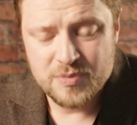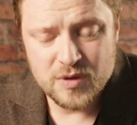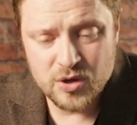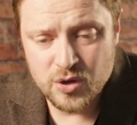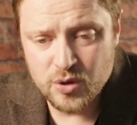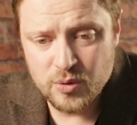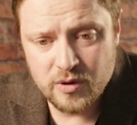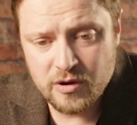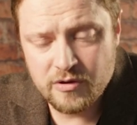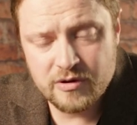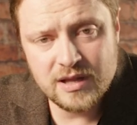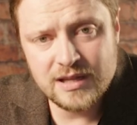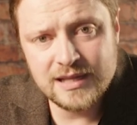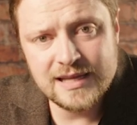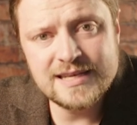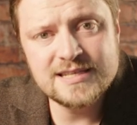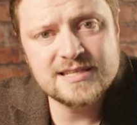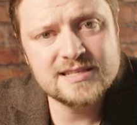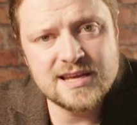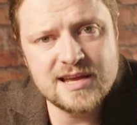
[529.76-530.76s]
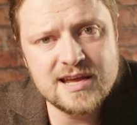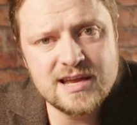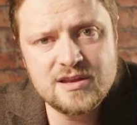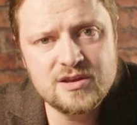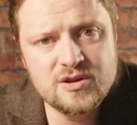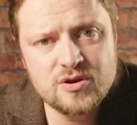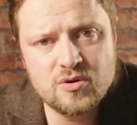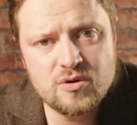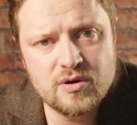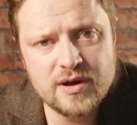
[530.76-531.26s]
who are at least in
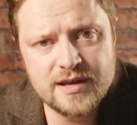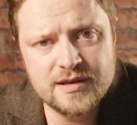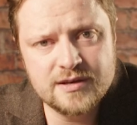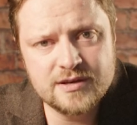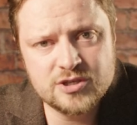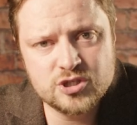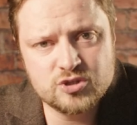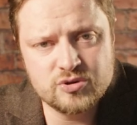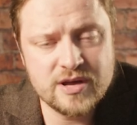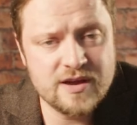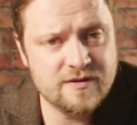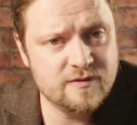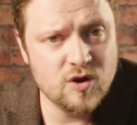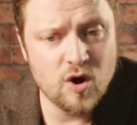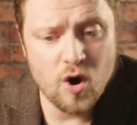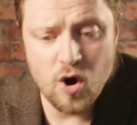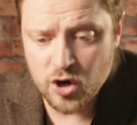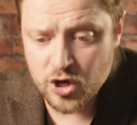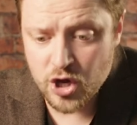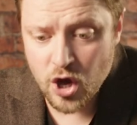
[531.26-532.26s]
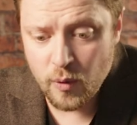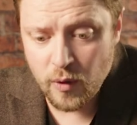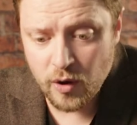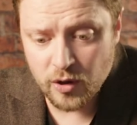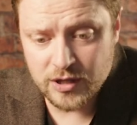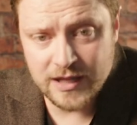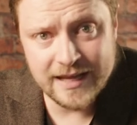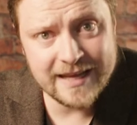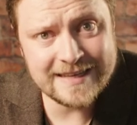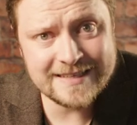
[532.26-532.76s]
your industry. If not, go
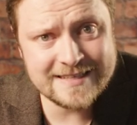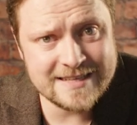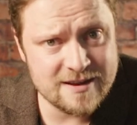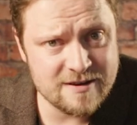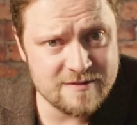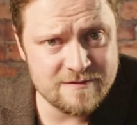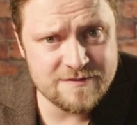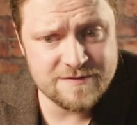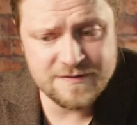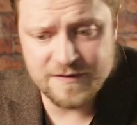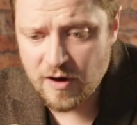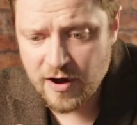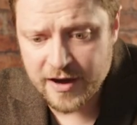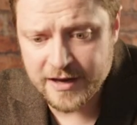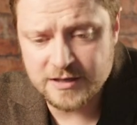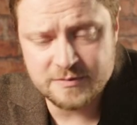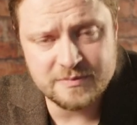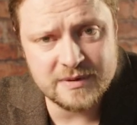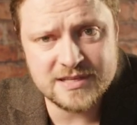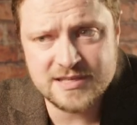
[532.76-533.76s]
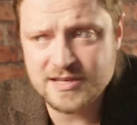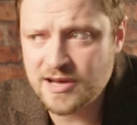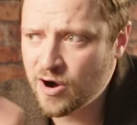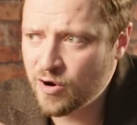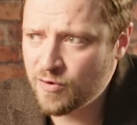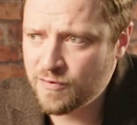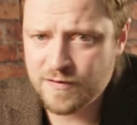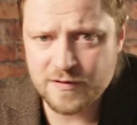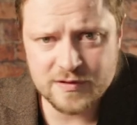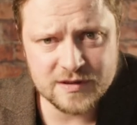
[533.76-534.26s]
on LinkedIn, find
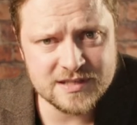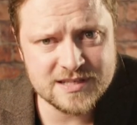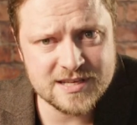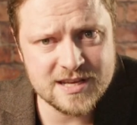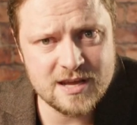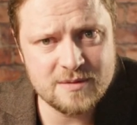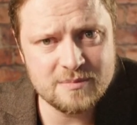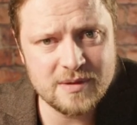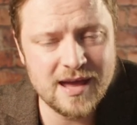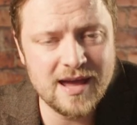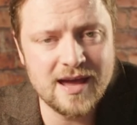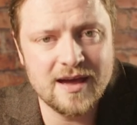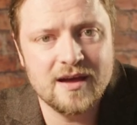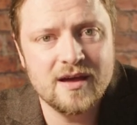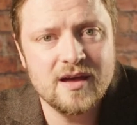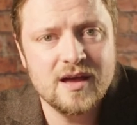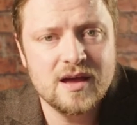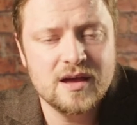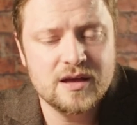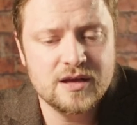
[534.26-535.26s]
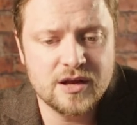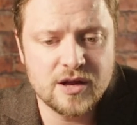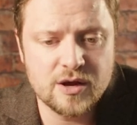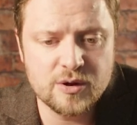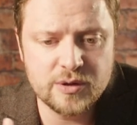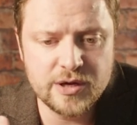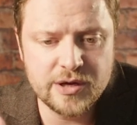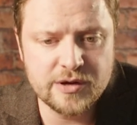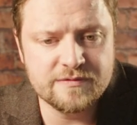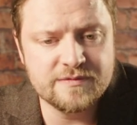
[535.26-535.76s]
myself and the team here. You know,
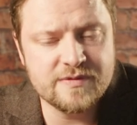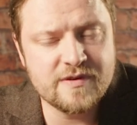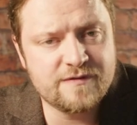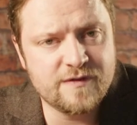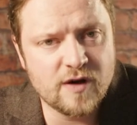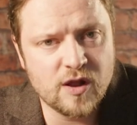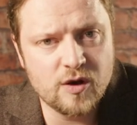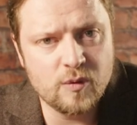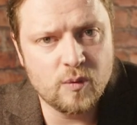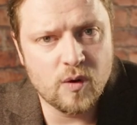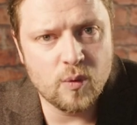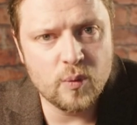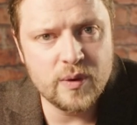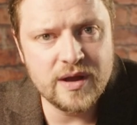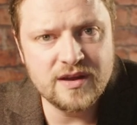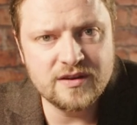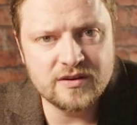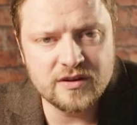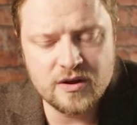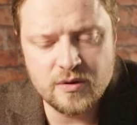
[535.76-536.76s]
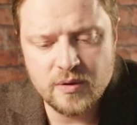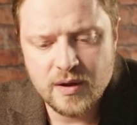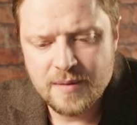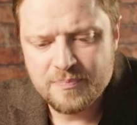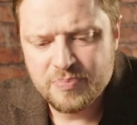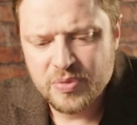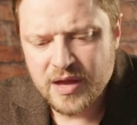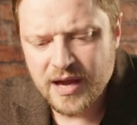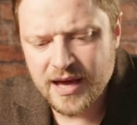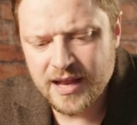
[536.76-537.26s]
you can follow what we do.
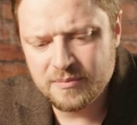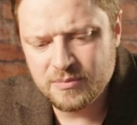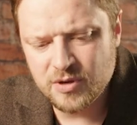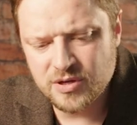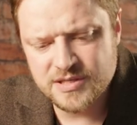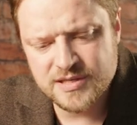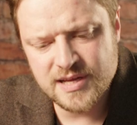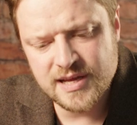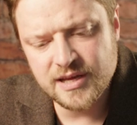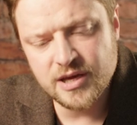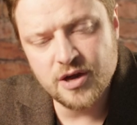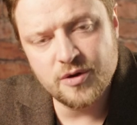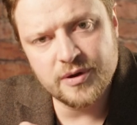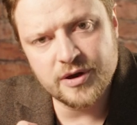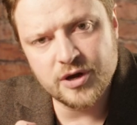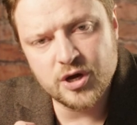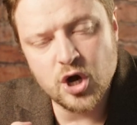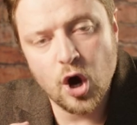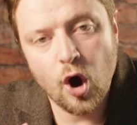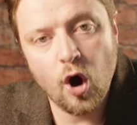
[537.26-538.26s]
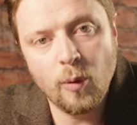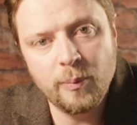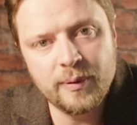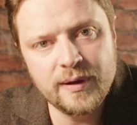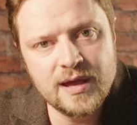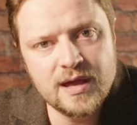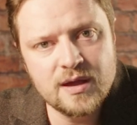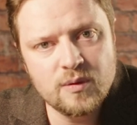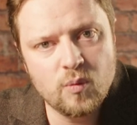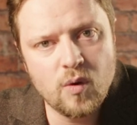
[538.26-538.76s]
And I'm not saying go and
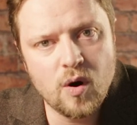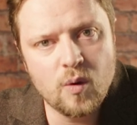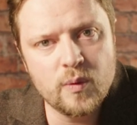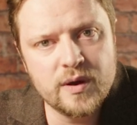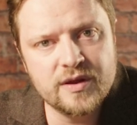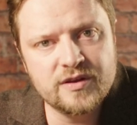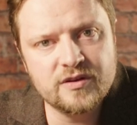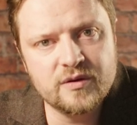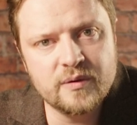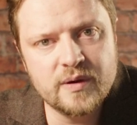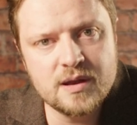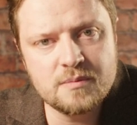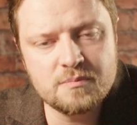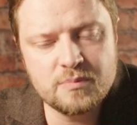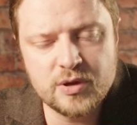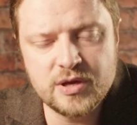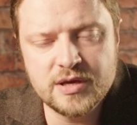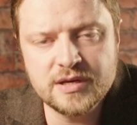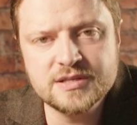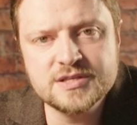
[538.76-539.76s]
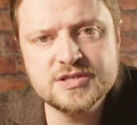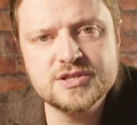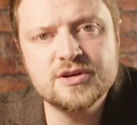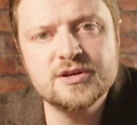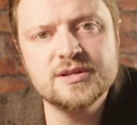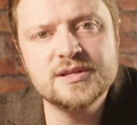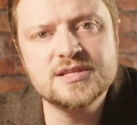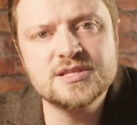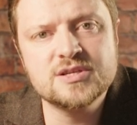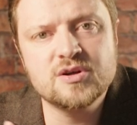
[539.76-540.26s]
copy what we're doing, but you can
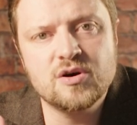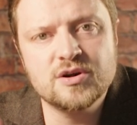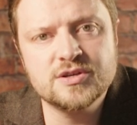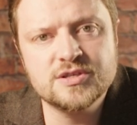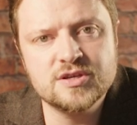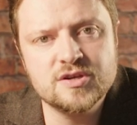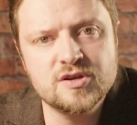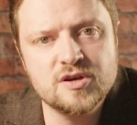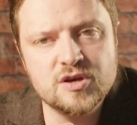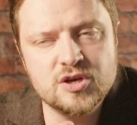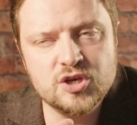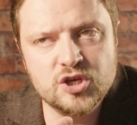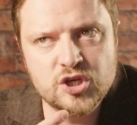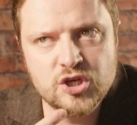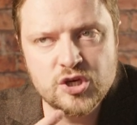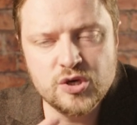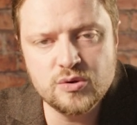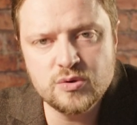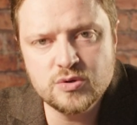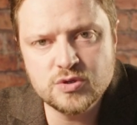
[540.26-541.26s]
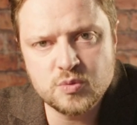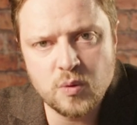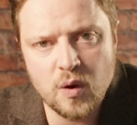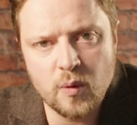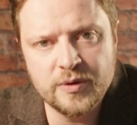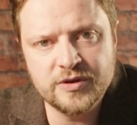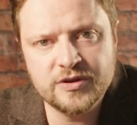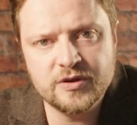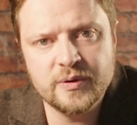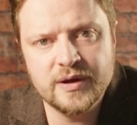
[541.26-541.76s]
certainly start to use what
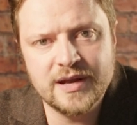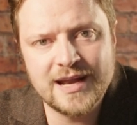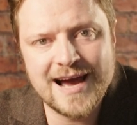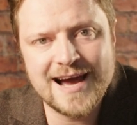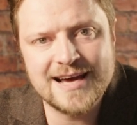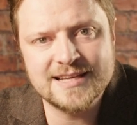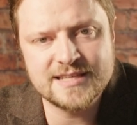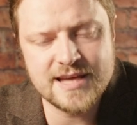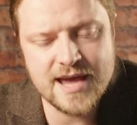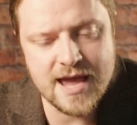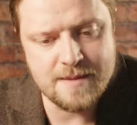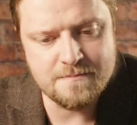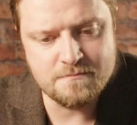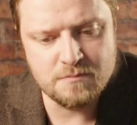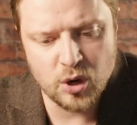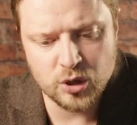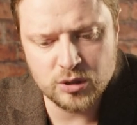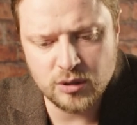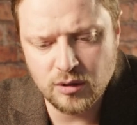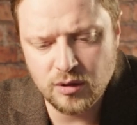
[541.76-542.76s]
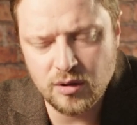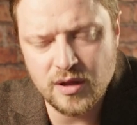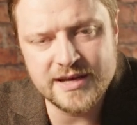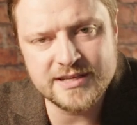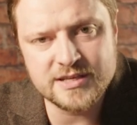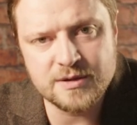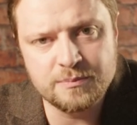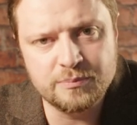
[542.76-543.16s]
we're doing as a model, as a